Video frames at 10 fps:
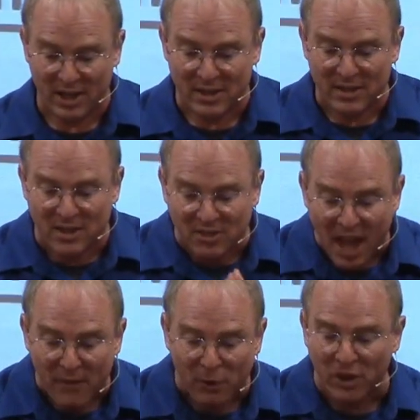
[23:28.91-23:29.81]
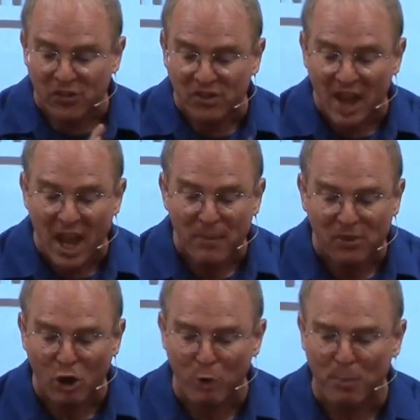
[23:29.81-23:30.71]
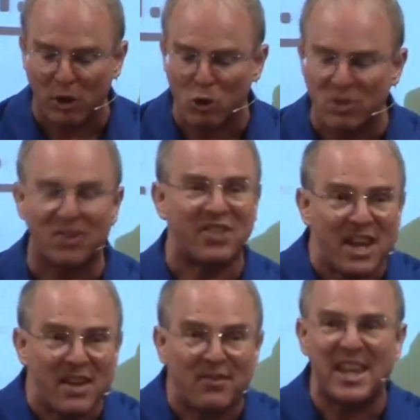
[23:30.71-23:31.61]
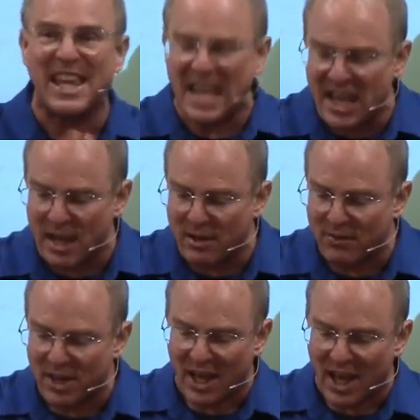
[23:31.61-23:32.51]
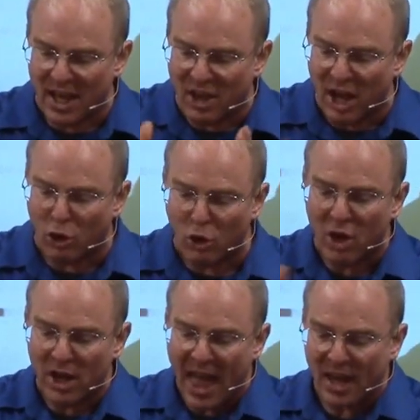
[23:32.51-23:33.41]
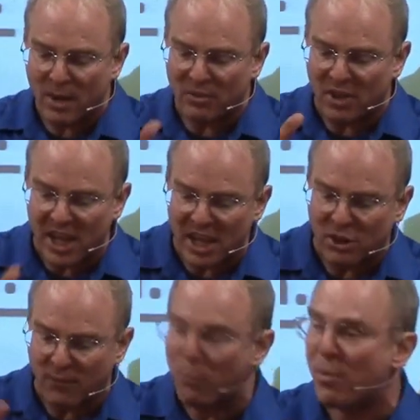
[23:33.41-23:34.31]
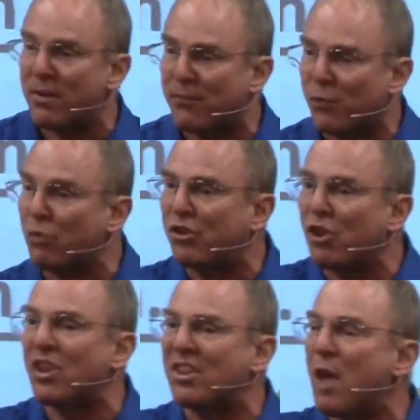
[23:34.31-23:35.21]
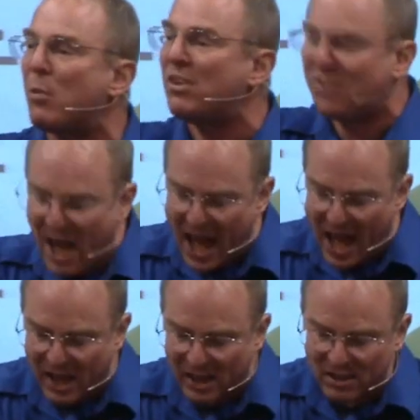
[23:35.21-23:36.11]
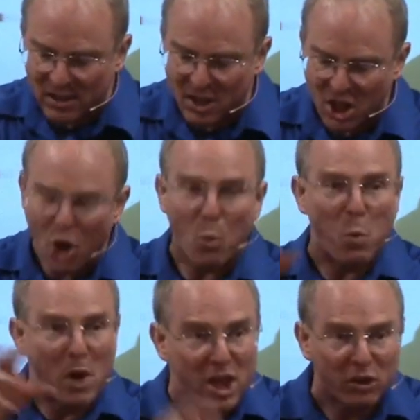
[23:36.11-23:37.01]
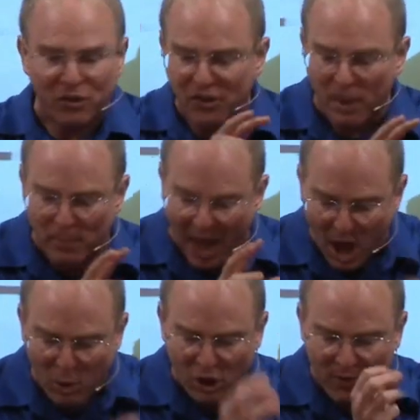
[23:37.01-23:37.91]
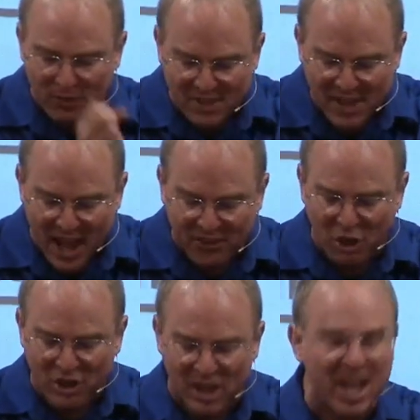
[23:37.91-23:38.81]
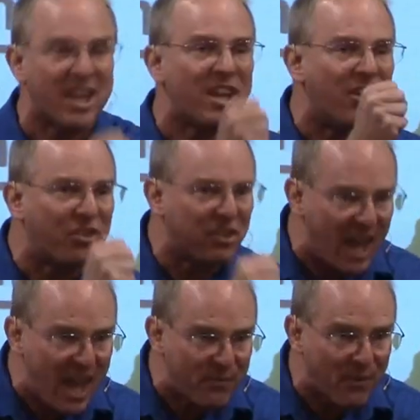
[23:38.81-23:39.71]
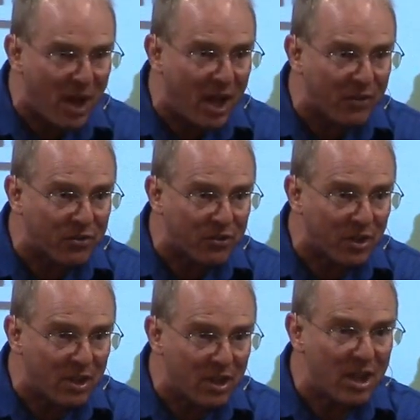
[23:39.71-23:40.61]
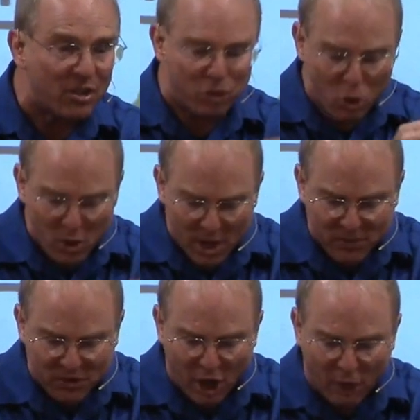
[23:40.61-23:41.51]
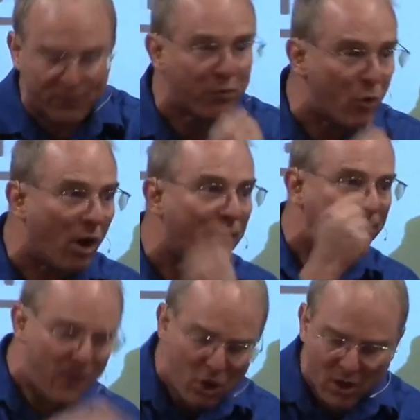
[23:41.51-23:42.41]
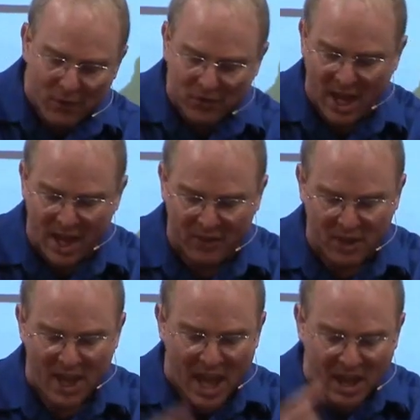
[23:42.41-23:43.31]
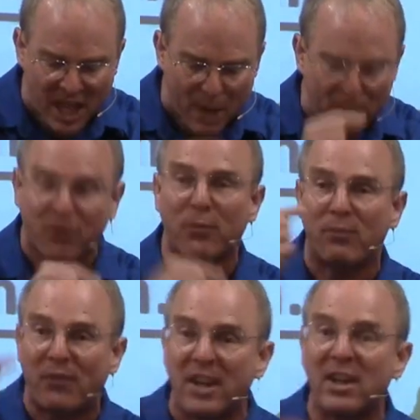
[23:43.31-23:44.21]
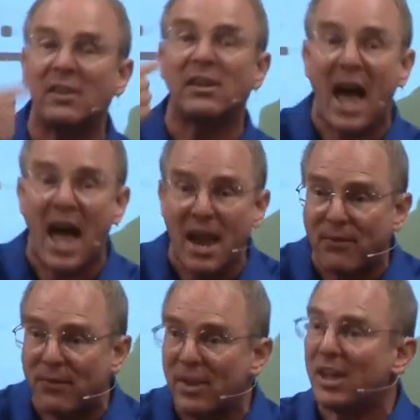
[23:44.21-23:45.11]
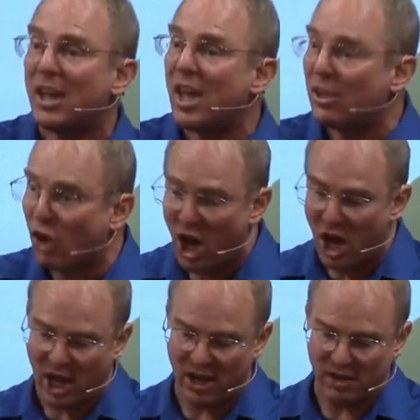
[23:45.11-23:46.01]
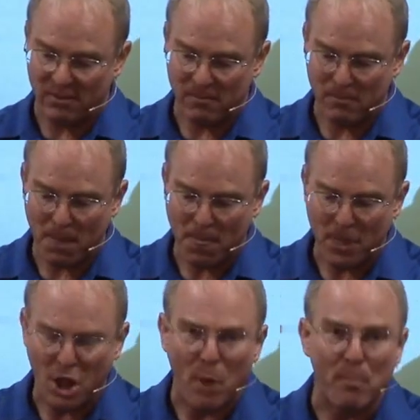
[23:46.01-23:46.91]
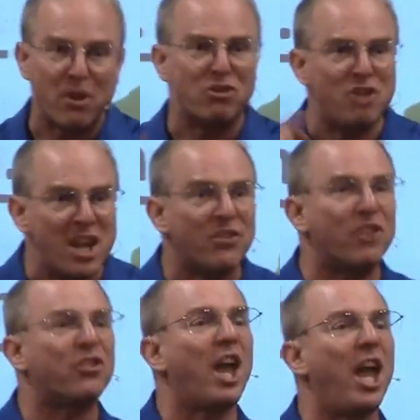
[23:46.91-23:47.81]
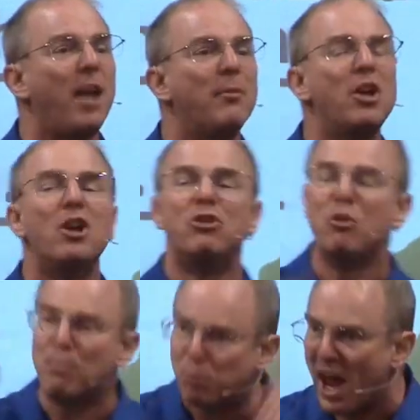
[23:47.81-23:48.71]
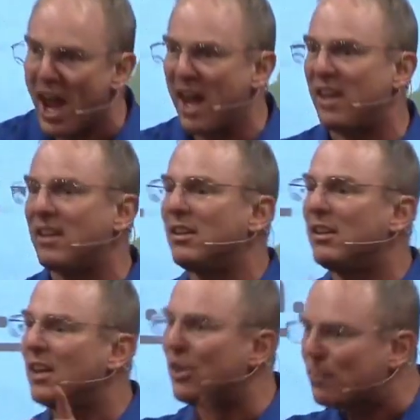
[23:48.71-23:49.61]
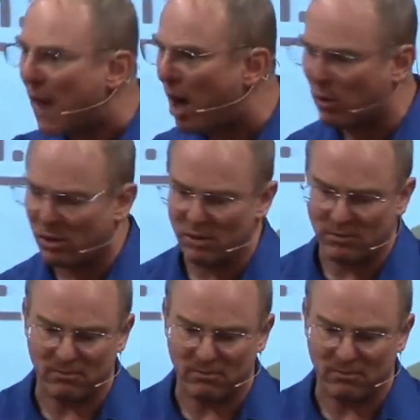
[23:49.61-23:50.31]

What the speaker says: The devil, the same serpent who deceived Eve and got her and Adam to eat the forbidden fruit so that they would die, wields the power of death so that he can enslave us to himself through our fear of death and keep us from finding life in God. But Jesus came to break his power.